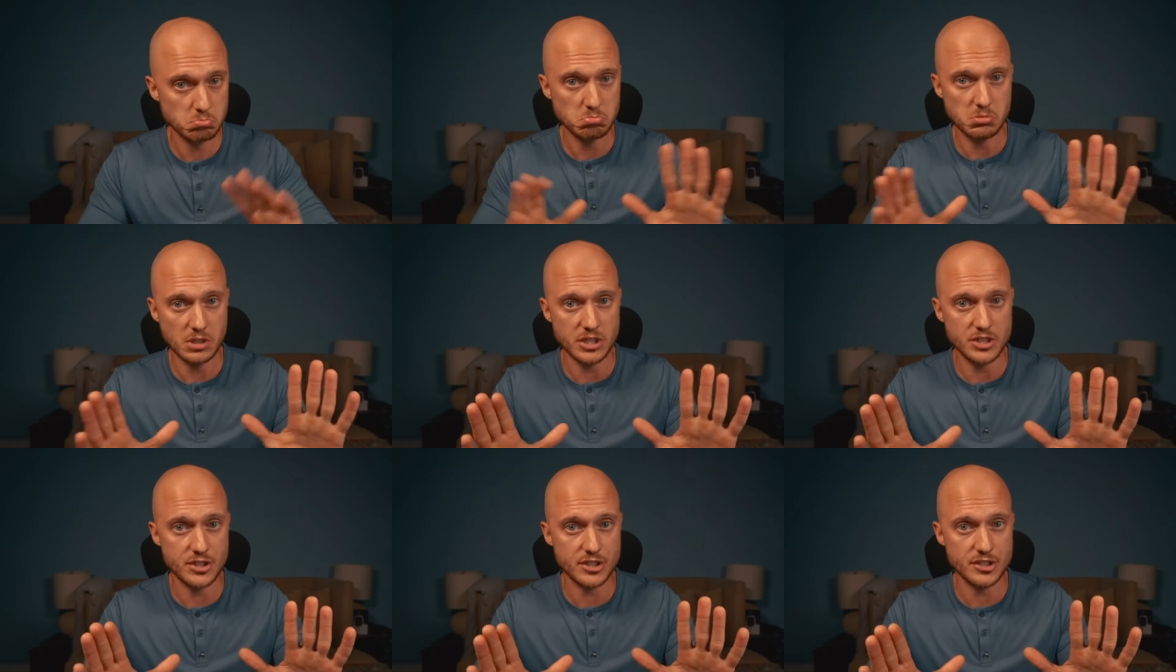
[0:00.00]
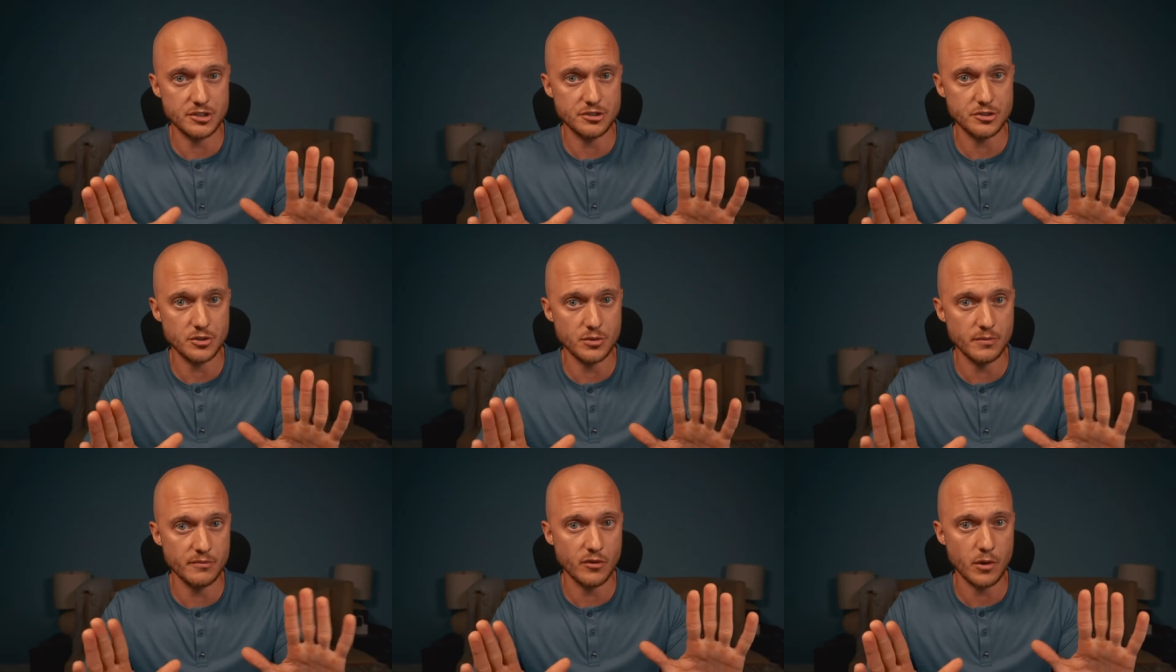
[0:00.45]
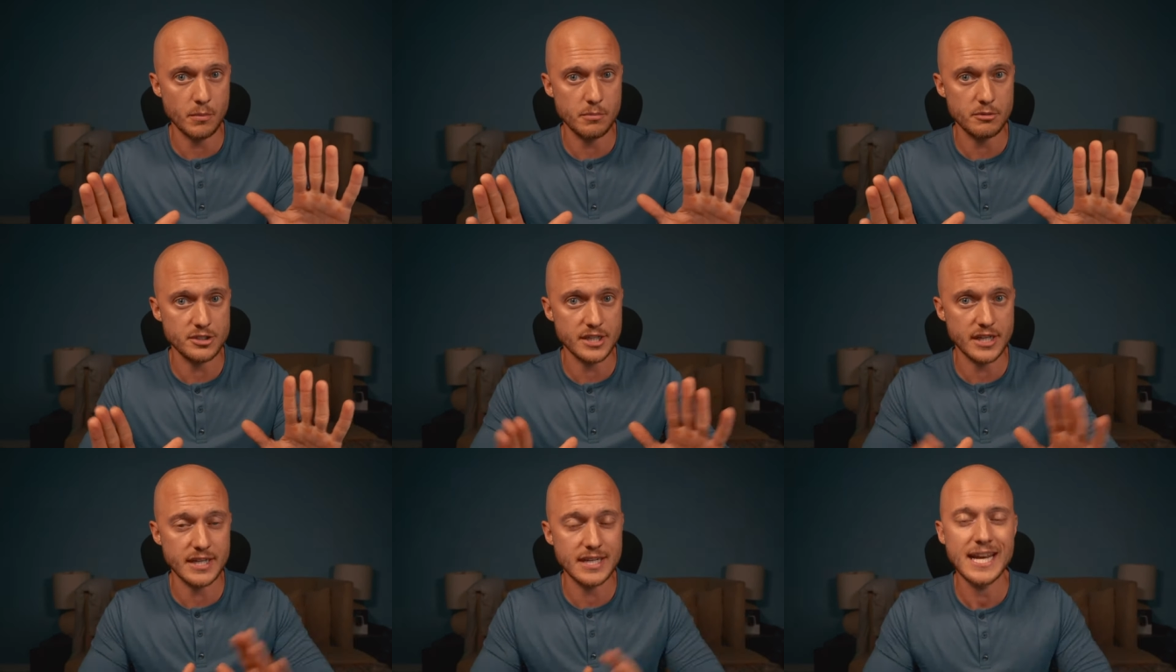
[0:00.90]
Let's just assume four
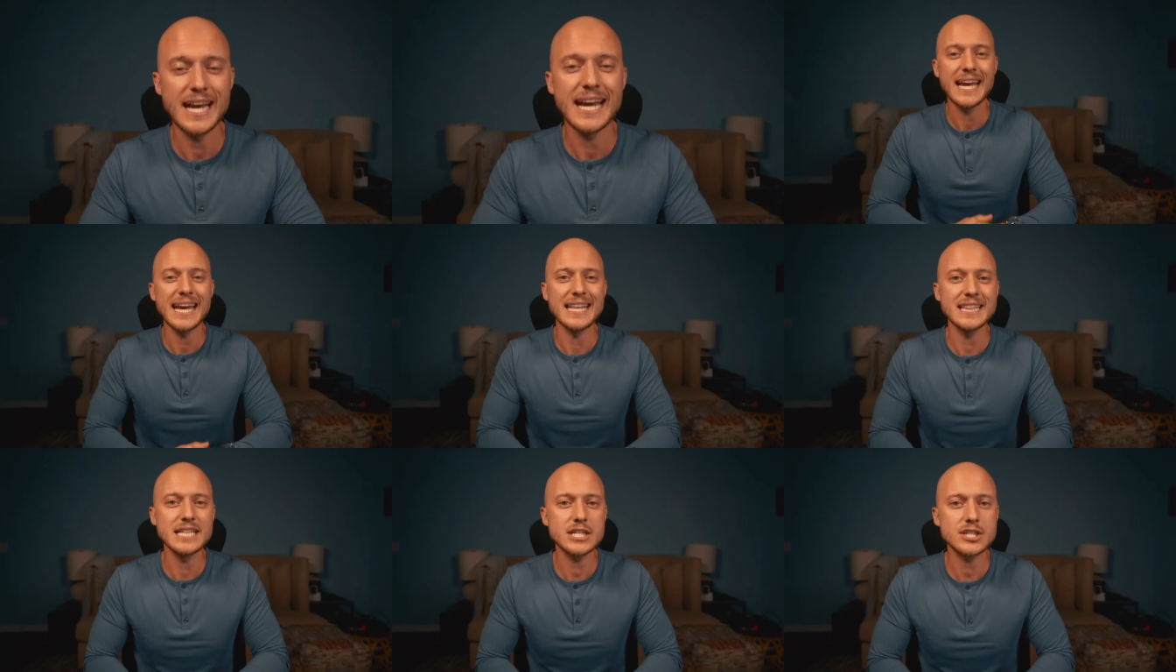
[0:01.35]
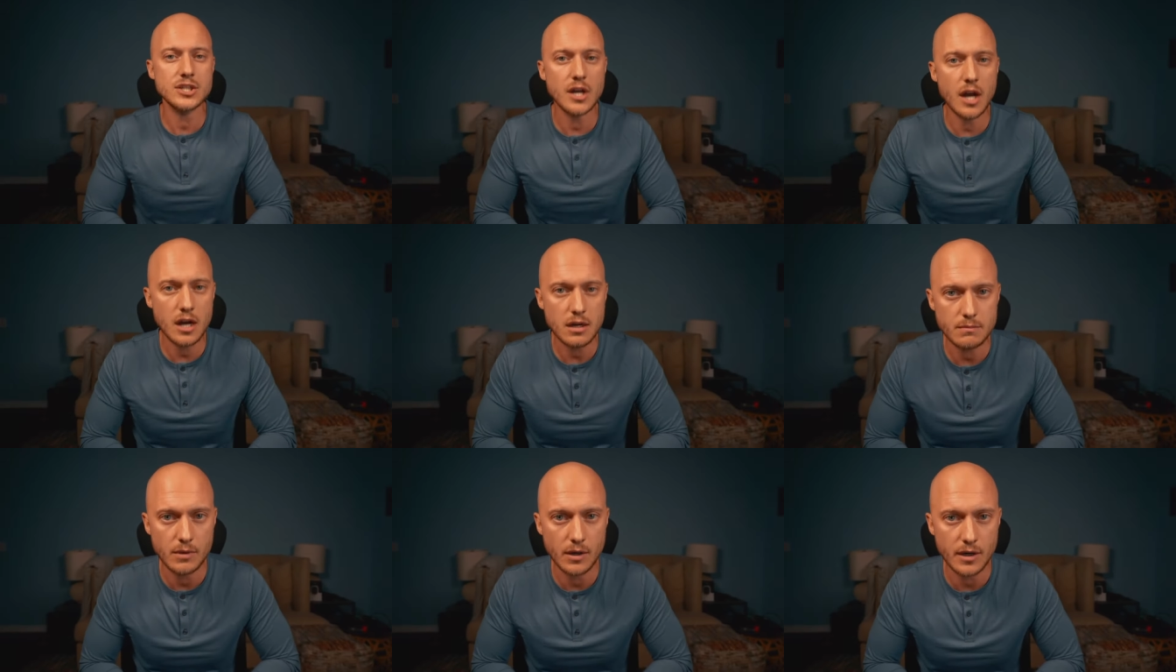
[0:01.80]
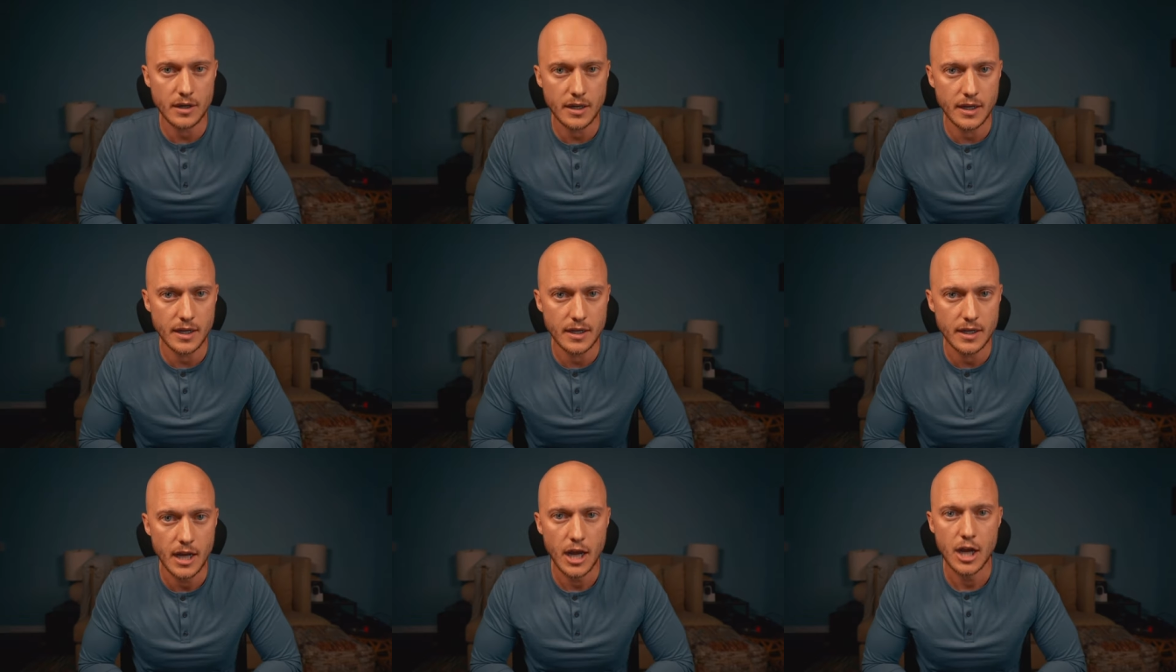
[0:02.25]
percent in the stock
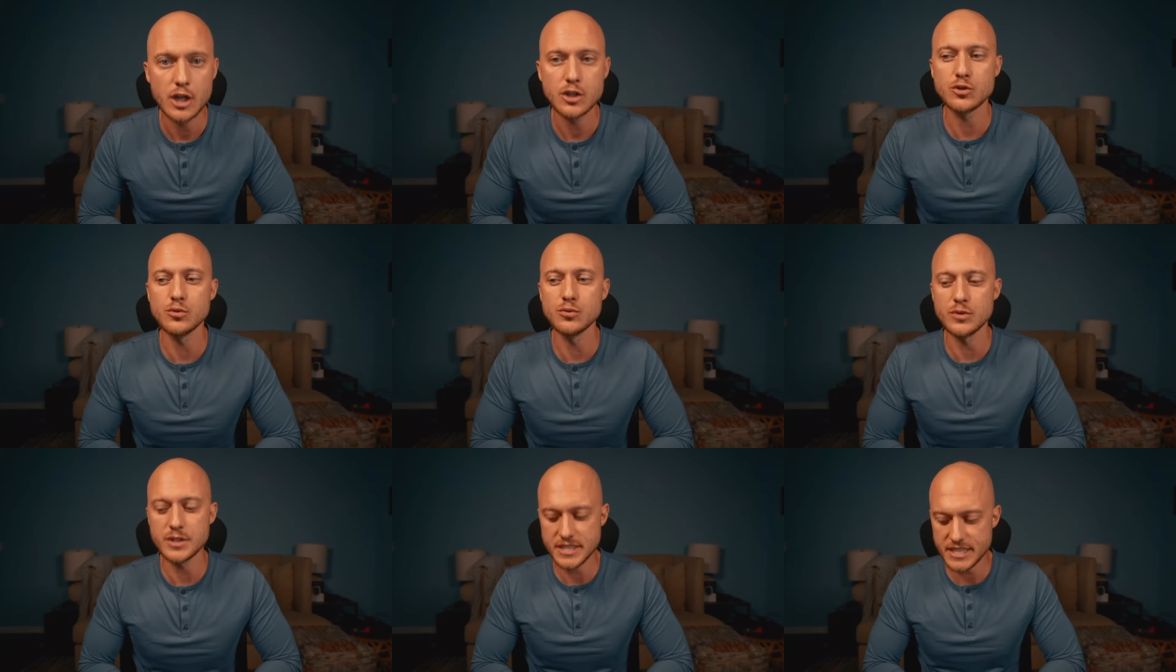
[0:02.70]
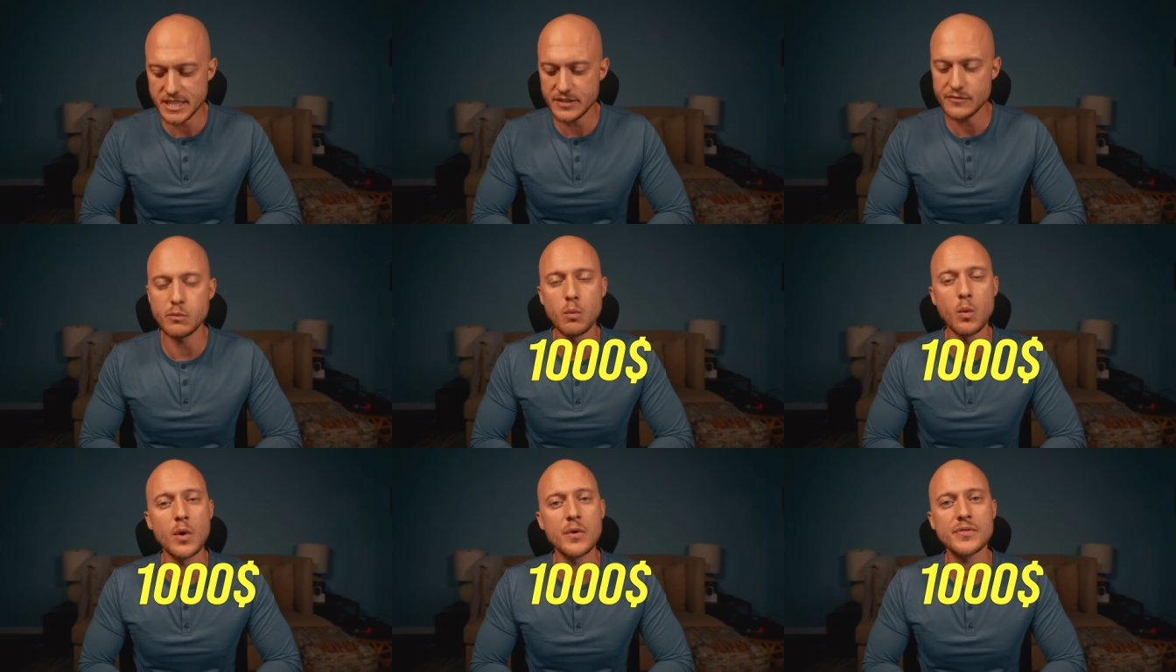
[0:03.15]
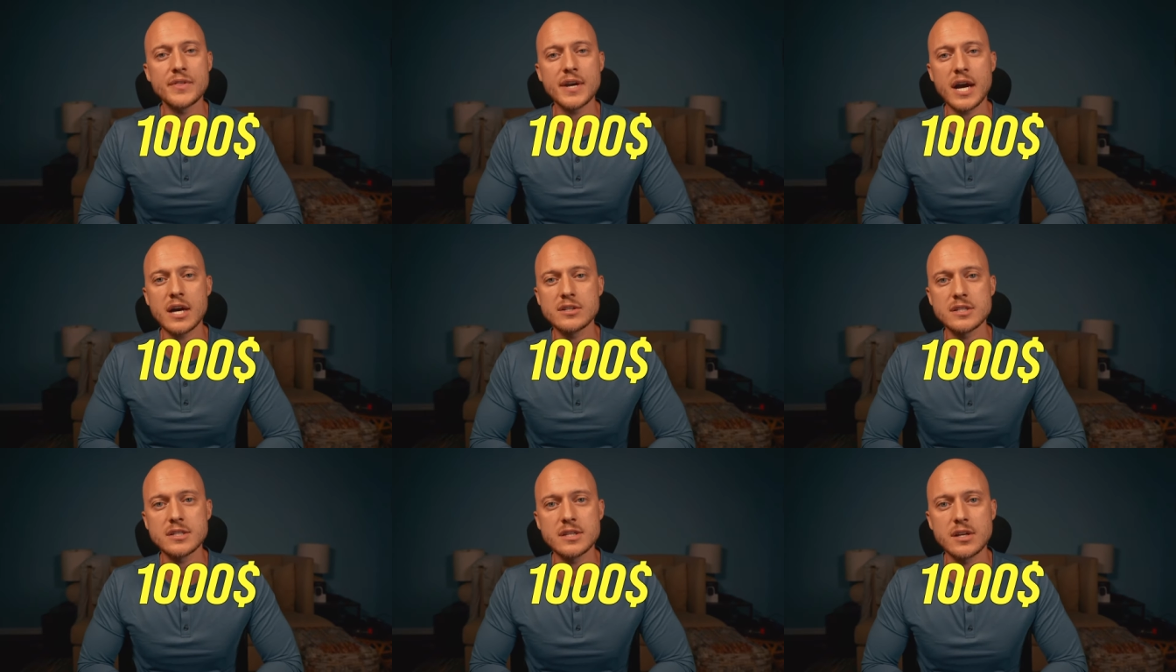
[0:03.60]
market to receive one
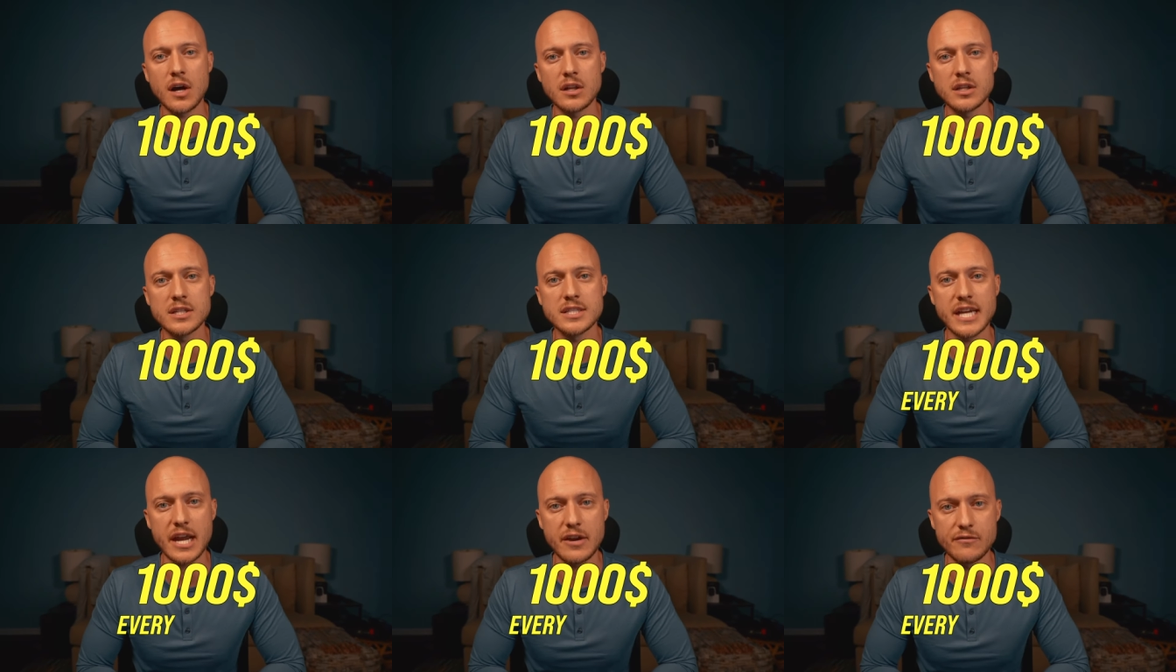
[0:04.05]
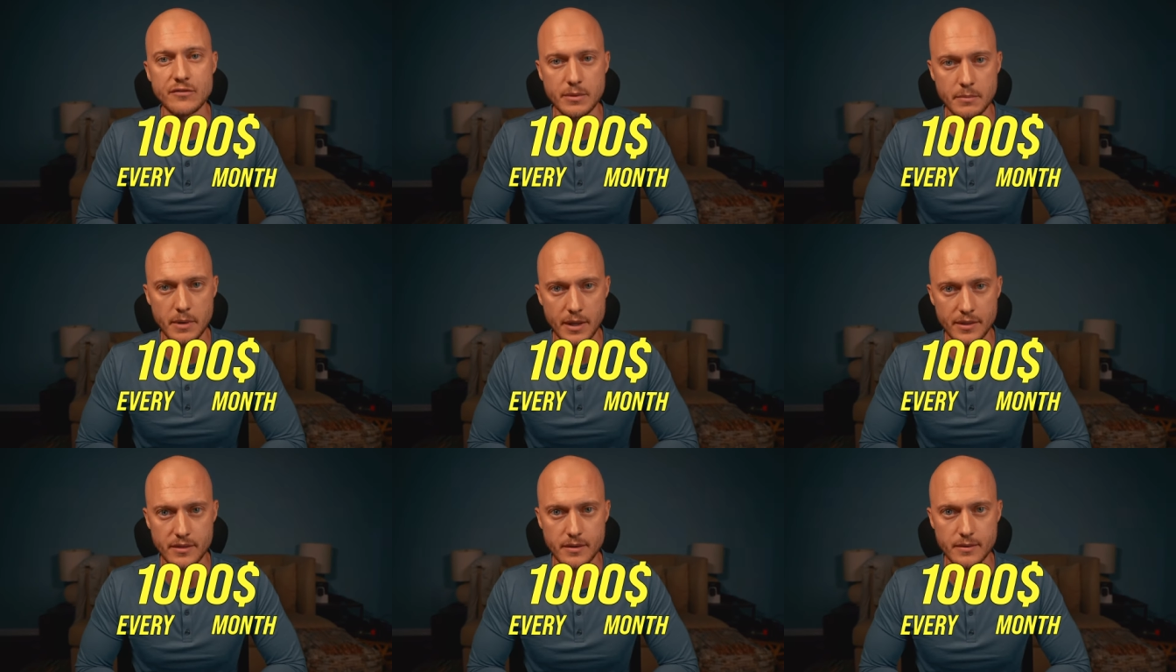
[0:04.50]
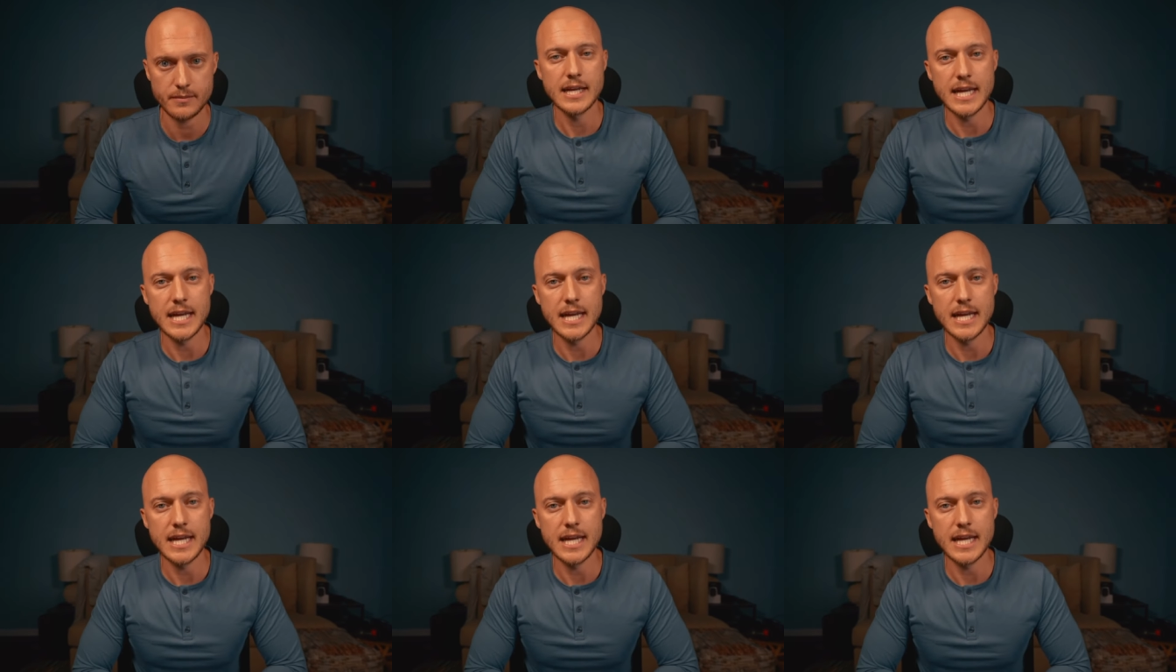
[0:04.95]
thousand dollars every month.